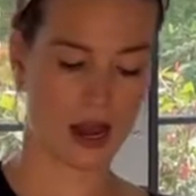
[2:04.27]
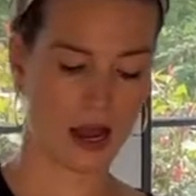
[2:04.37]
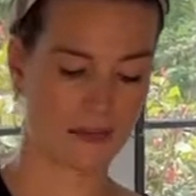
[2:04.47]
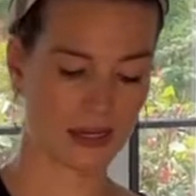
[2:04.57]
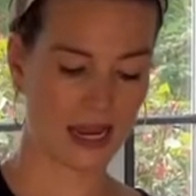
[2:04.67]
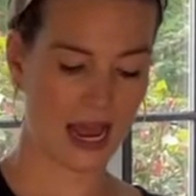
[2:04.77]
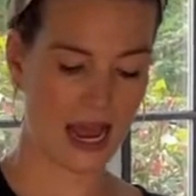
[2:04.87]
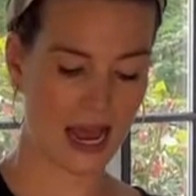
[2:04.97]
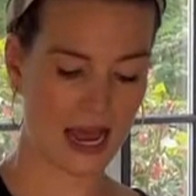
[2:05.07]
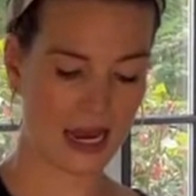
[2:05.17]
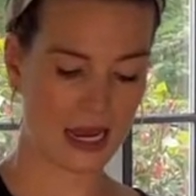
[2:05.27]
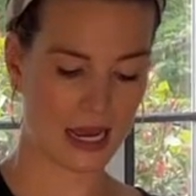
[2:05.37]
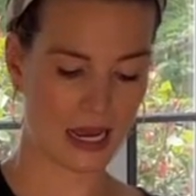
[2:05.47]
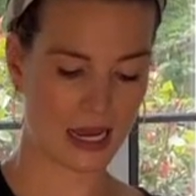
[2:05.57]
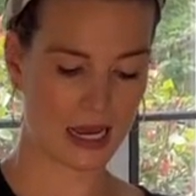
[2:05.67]
I'm gonna add
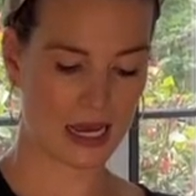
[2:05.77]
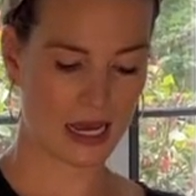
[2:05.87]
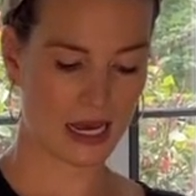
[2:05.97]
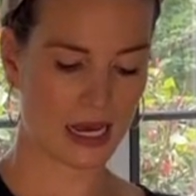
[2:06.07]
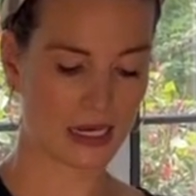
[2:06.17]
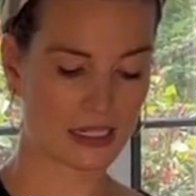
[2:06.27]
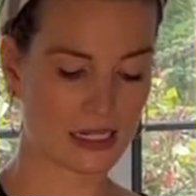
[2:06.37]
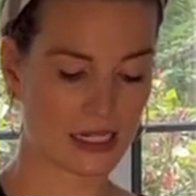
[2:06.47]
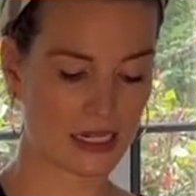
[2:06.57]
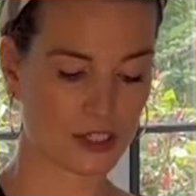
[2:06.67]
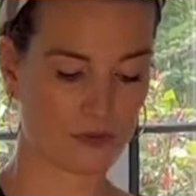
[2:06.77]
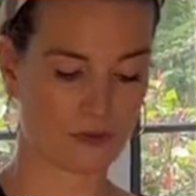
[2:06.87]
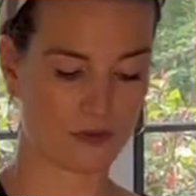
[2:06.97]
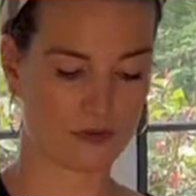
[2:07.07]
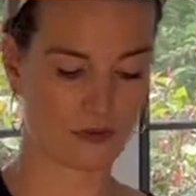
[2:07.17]
a teaspoon
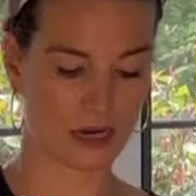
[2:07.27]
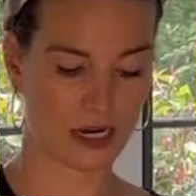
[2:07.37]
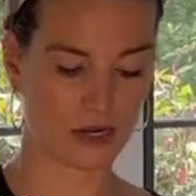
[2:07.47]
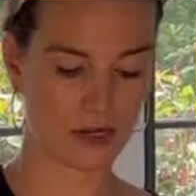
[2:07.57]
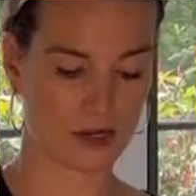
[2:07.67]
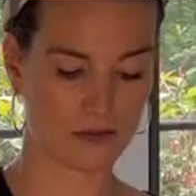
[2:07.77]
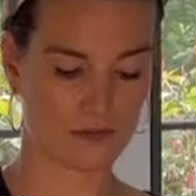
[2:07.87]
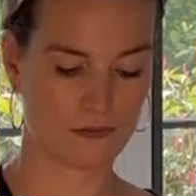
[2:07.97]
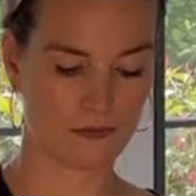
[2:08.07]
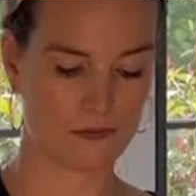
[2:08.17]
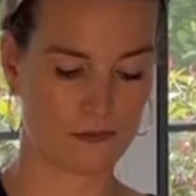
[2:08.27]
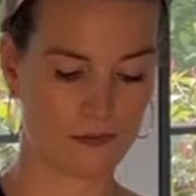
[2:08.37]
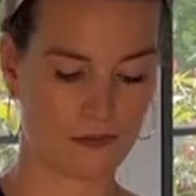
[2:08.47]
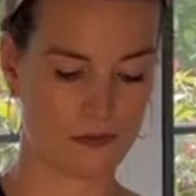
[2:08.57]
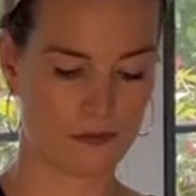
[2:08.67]
of coriander,
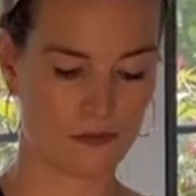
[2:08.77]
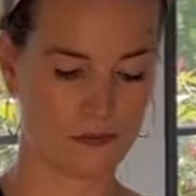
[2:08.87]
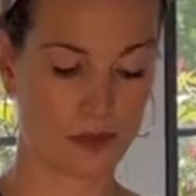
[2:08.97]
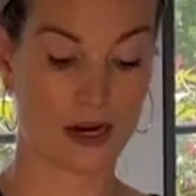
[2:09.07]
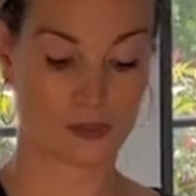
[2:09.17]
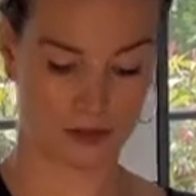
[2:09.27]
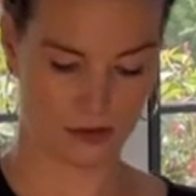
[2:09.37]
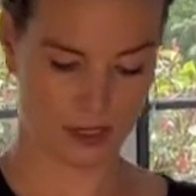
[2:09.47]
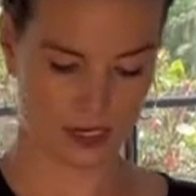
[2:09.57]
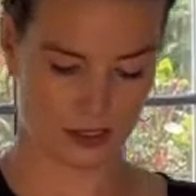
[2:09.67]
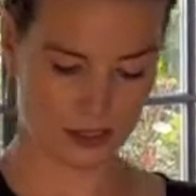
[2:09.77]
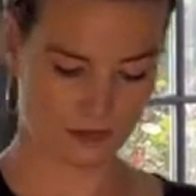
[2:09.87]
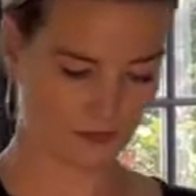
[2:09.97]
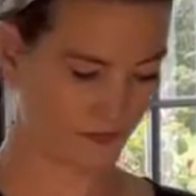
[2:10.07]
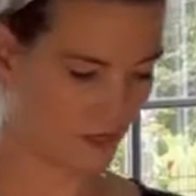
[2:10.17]
ground coriander.
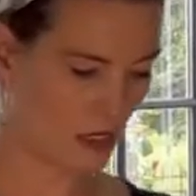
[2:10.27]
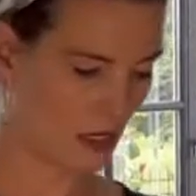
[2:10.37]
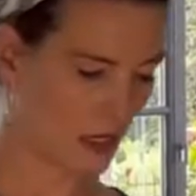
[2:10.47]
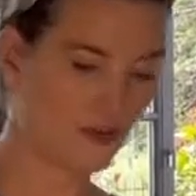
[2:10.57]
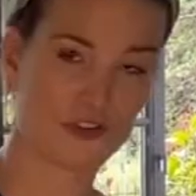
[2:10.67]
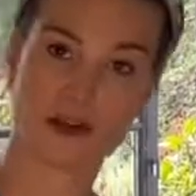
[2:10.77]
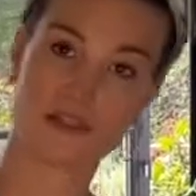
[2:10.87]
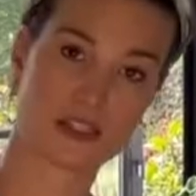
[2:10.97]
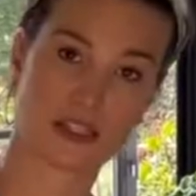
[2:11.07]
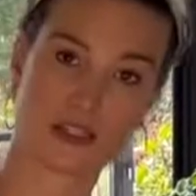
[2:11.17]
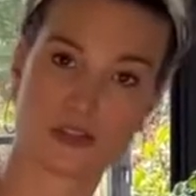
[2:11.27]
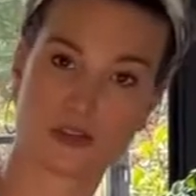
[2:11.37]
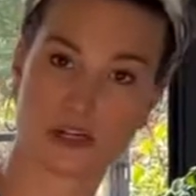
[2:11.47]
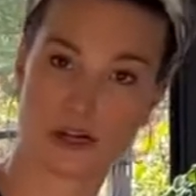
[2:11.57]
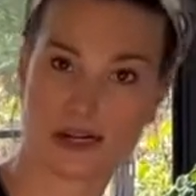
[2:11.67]
If you have the seeds, you can
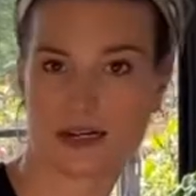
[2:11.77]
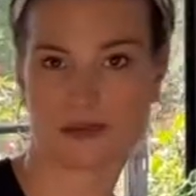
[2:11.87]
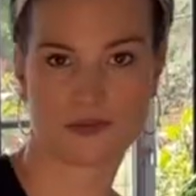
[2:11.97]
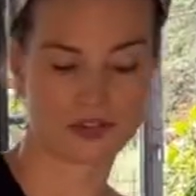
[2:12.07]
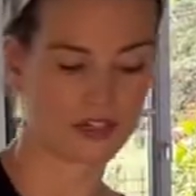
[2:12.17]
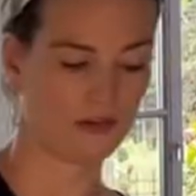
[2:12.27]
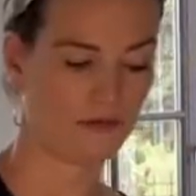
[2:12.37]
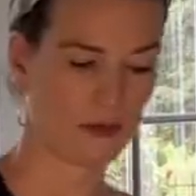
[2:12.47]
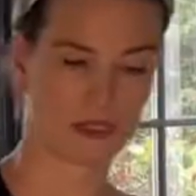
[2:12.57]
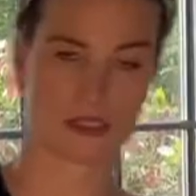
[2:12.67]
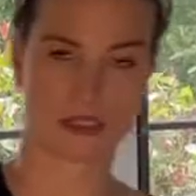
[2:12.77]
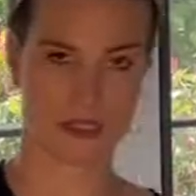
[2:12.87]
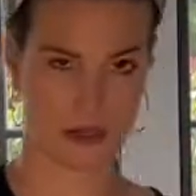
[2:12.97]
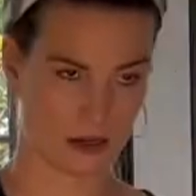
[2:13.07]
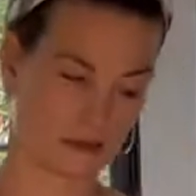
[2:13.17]
grind it up yourself, but it's
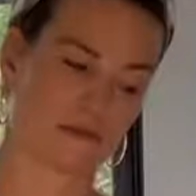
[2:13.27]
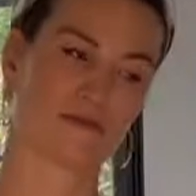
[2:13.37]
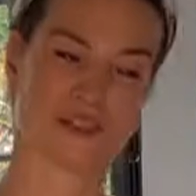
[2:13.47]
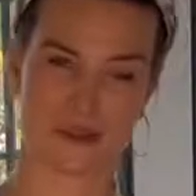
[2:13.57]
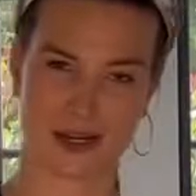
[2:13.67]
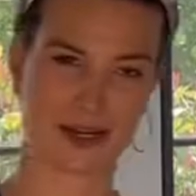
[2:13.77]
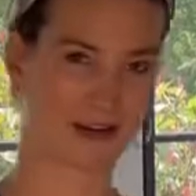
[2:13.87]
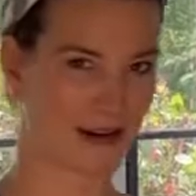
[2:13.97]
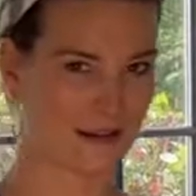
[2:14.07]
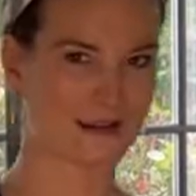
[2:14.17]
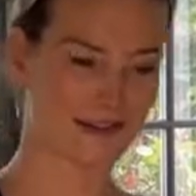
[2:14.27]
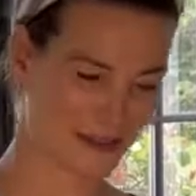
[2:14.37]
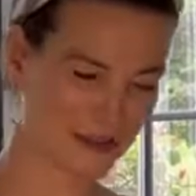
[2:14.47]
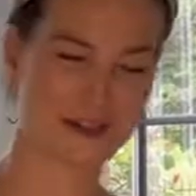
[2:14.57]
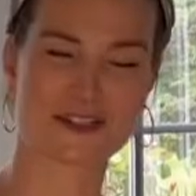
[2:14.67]
easier to buy it ground,
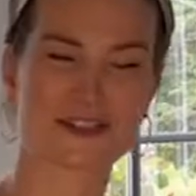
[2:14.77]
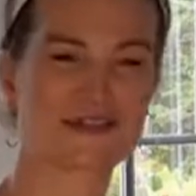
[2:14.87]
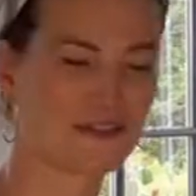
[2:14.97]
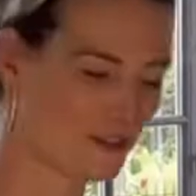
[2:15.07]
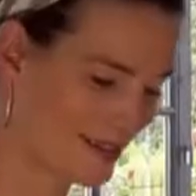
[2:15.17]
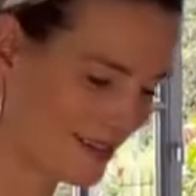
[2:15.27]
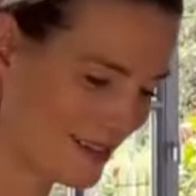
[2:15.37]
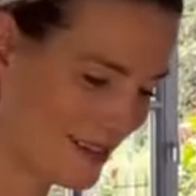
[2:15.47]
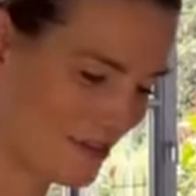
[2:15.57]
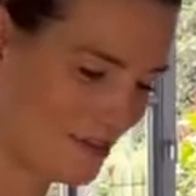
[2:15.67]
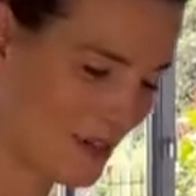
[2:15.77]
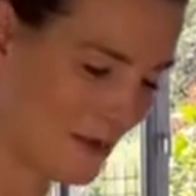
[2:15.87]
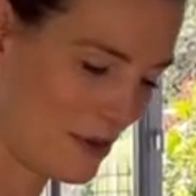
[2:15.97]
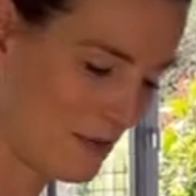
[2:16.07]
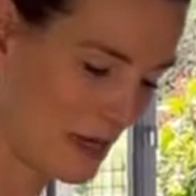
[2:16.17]
especially if you're trying to save some time
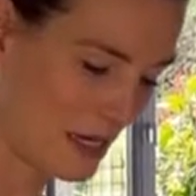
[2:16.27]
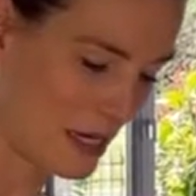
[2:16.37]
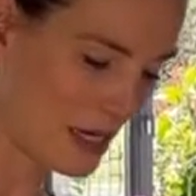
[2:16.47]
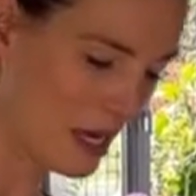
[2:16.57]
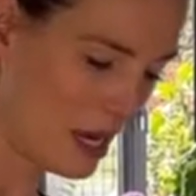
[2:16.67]
on a weeknight.